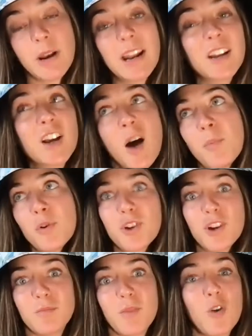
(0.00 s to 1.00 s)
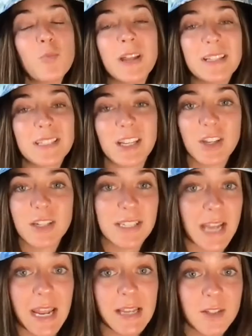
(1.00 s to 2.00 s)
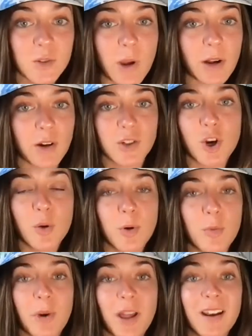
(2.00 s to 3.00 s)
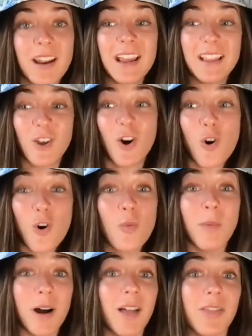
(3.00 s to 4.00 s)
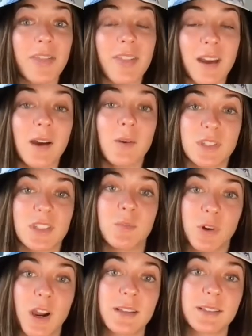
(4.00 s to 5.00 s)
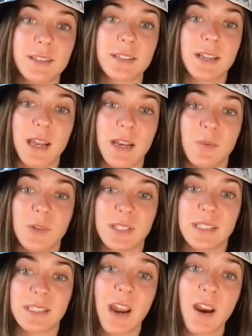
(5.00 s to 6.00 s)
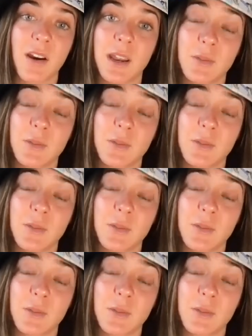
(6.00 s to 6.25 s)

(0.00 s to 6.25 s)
And I had a couple good moments and good days throughout October, but the whole month I was depressed, and it was scary.